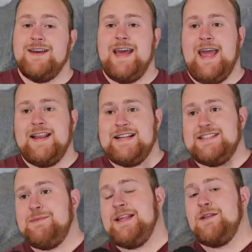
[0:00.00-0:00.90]
and
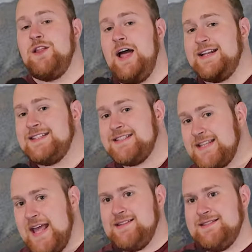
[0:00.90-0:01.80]
doesn't make a lot of
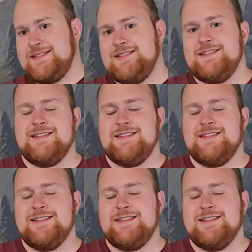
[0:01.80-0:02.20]
sense.